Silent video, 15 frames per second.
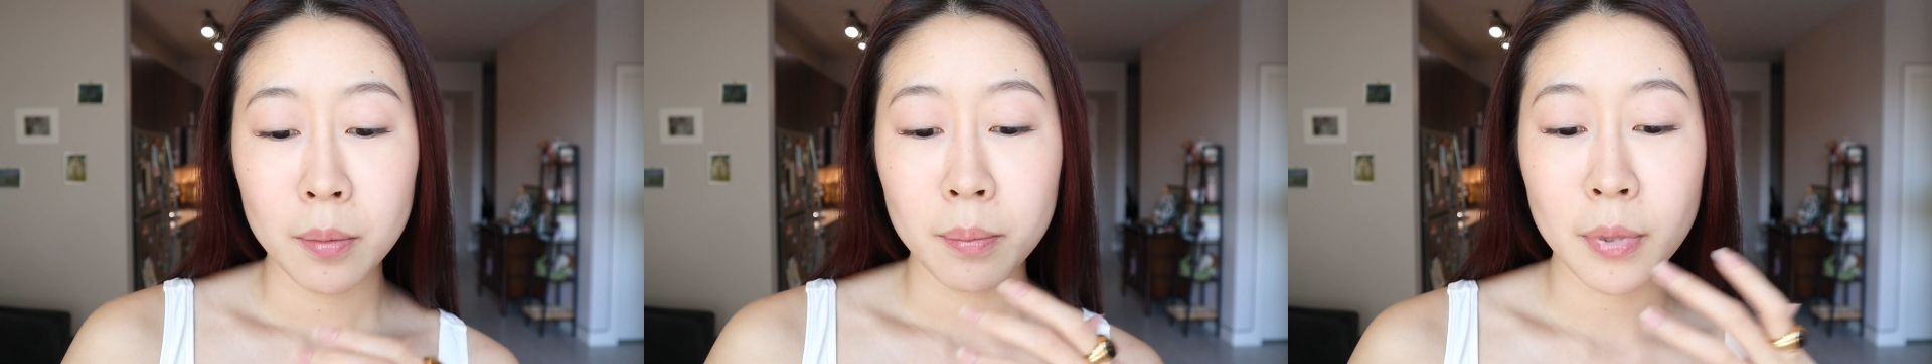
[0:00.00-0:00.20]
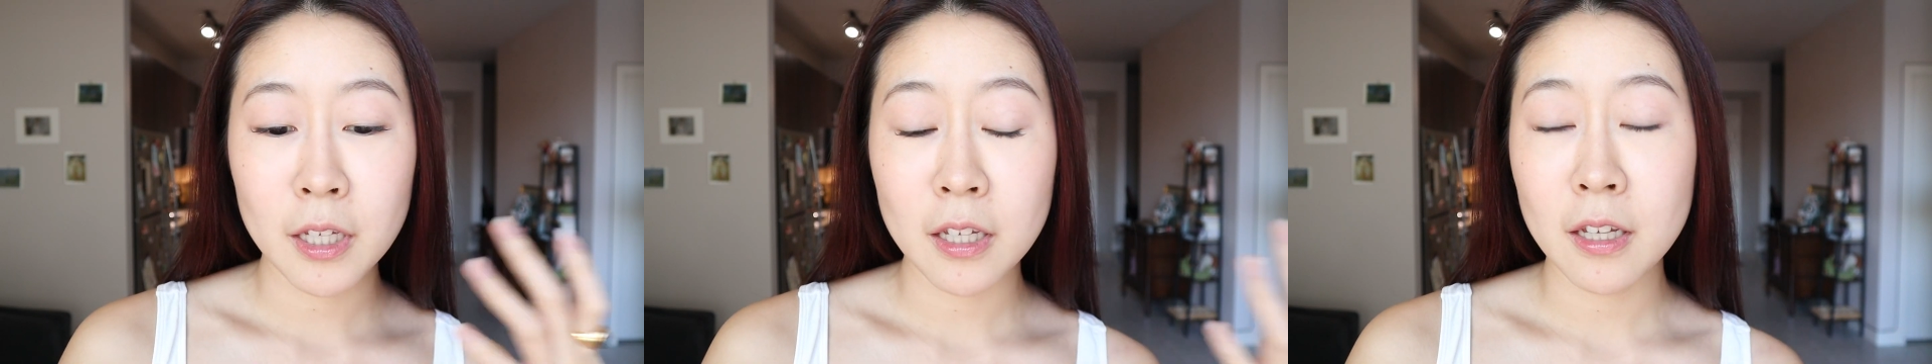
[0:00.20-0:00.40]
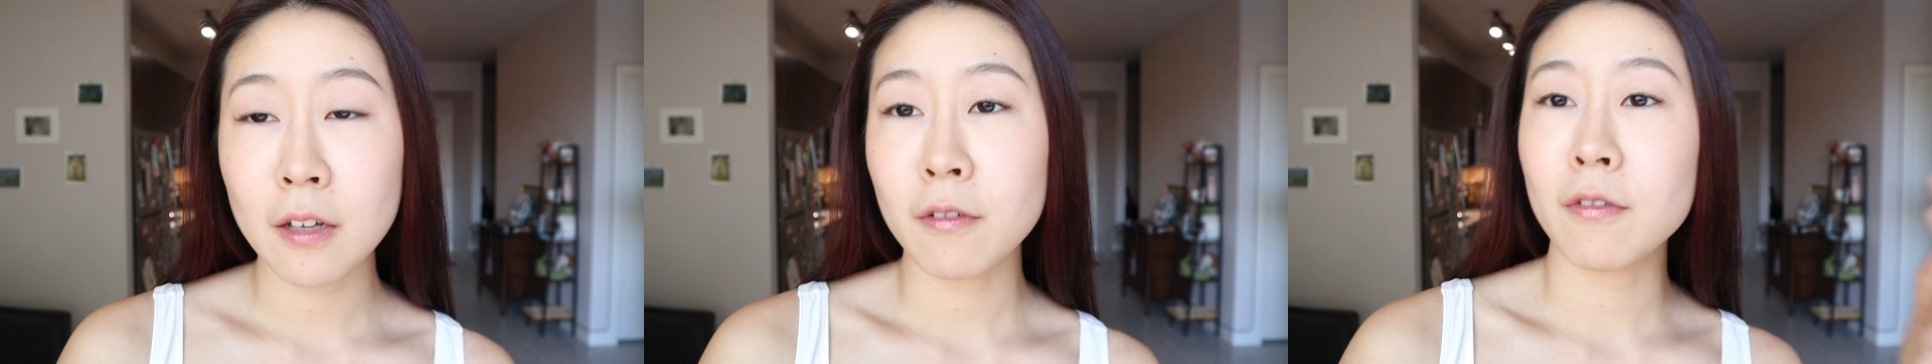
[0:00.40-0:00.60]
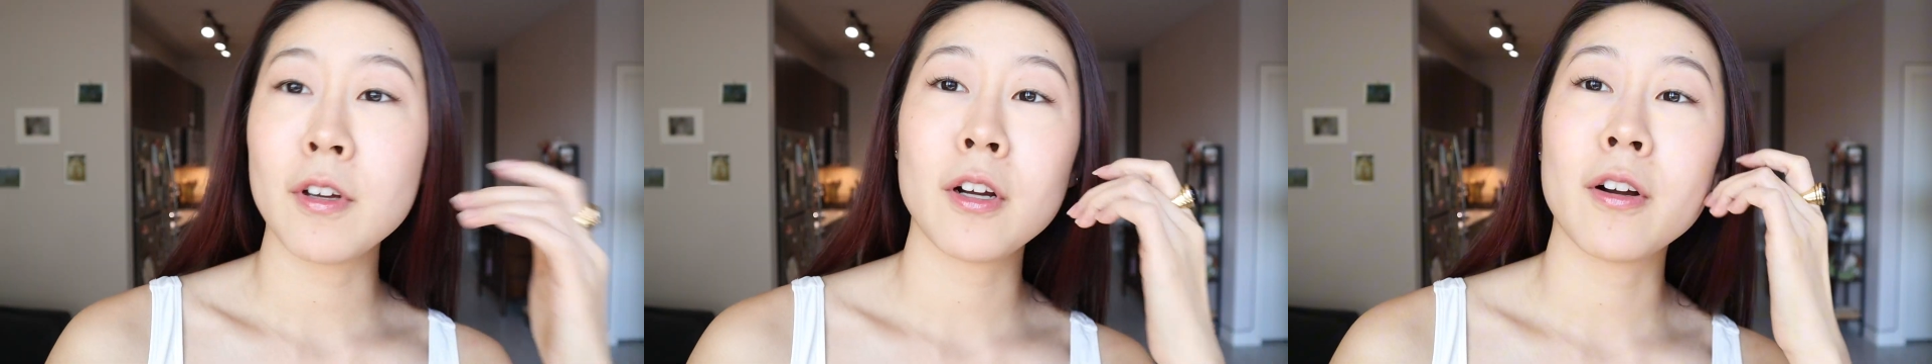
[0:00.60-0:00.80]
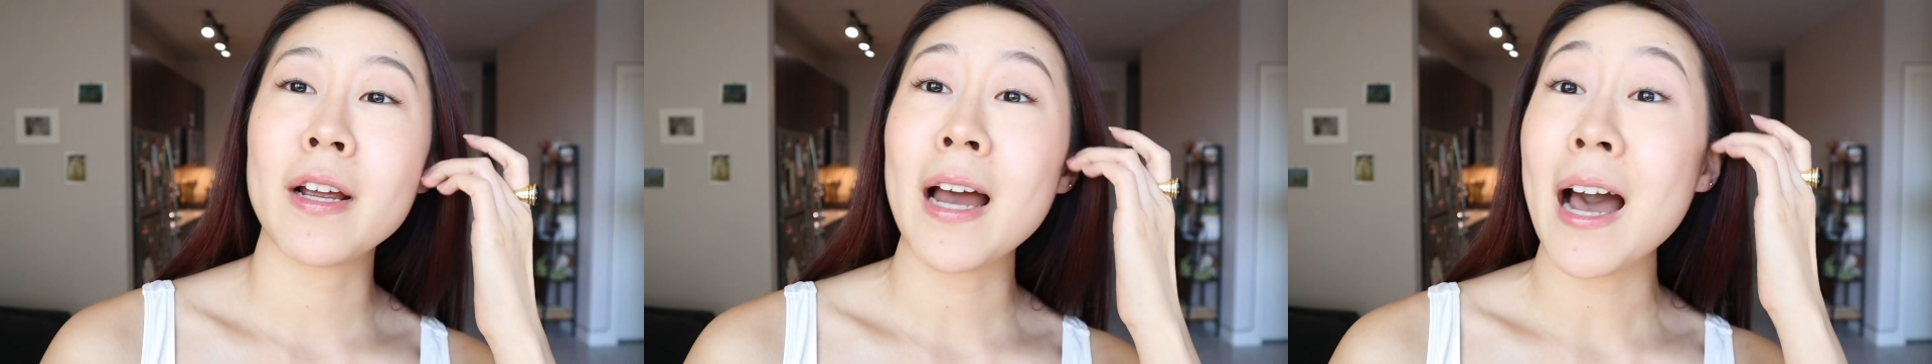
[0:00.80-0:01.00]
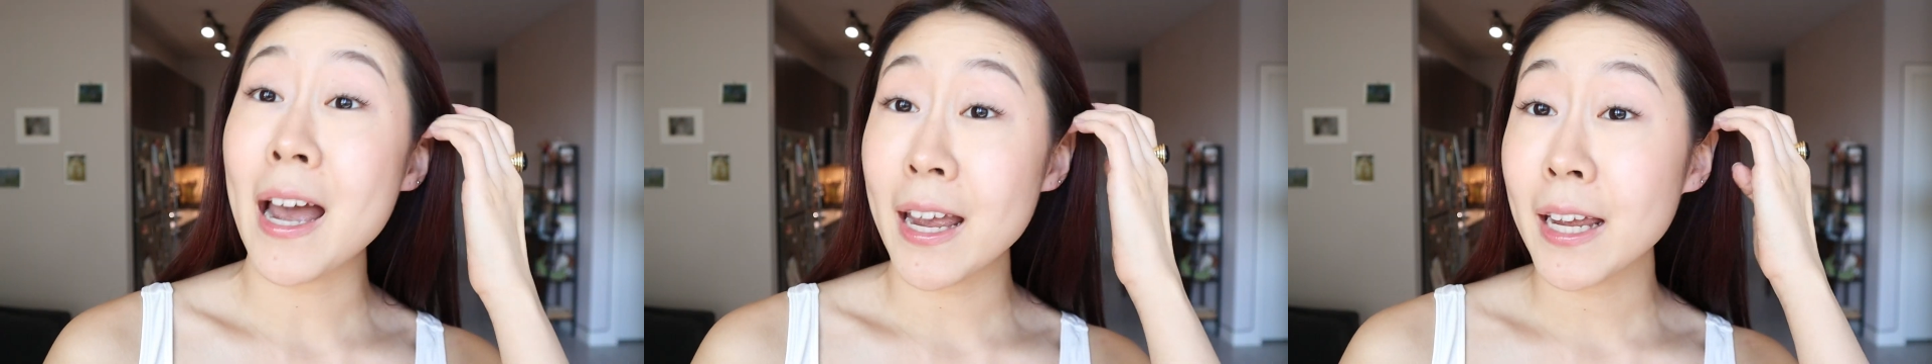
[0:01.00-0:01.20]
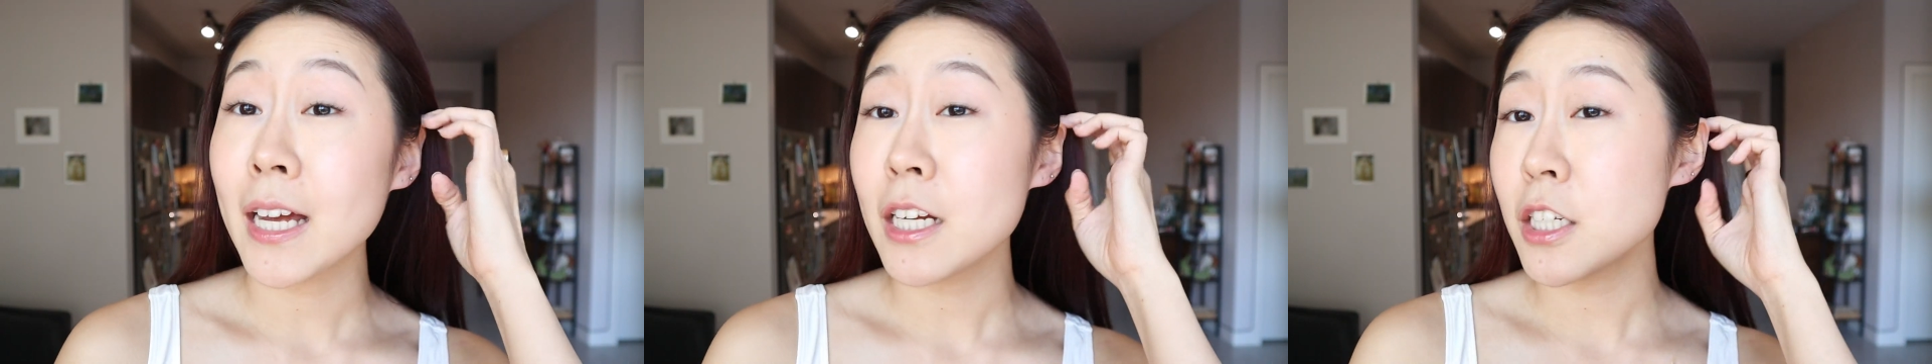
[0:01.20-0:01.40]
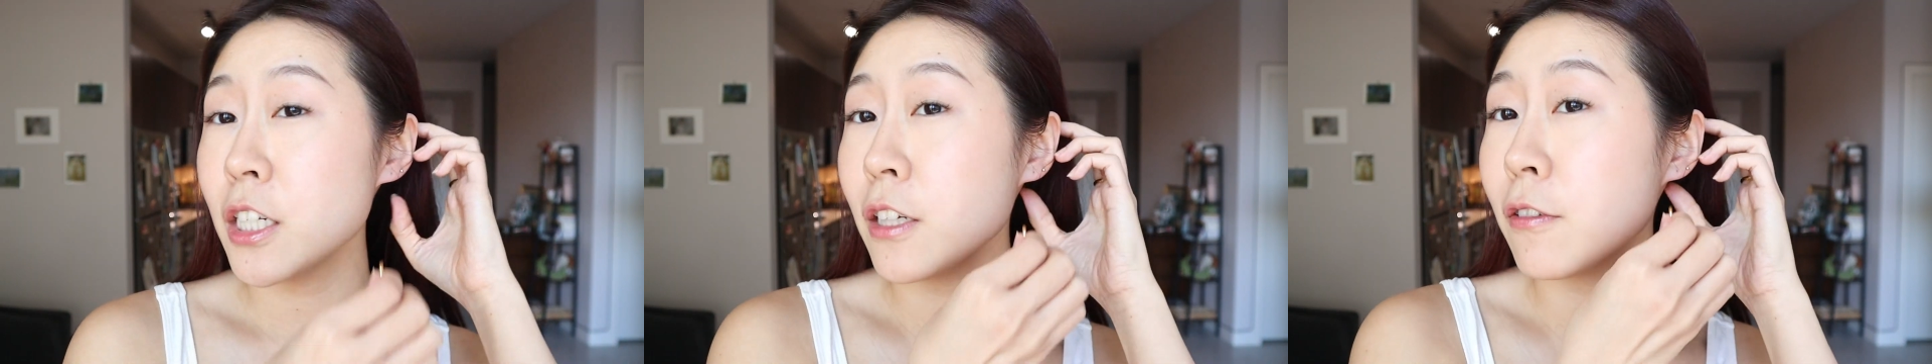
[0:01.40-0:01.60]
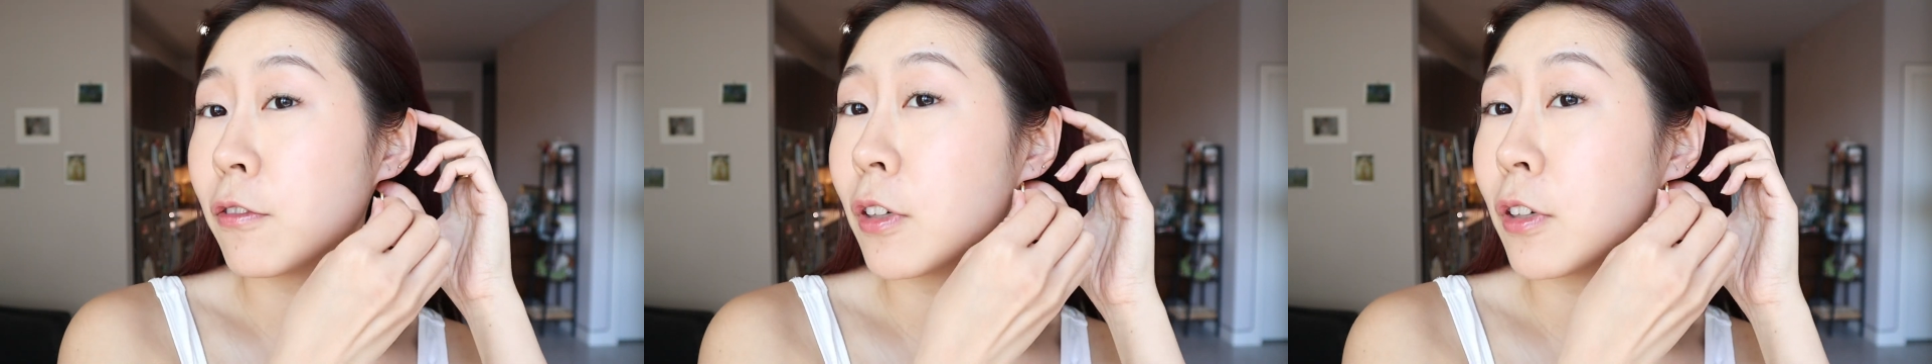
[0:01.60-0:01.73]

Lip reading: be very eye-catching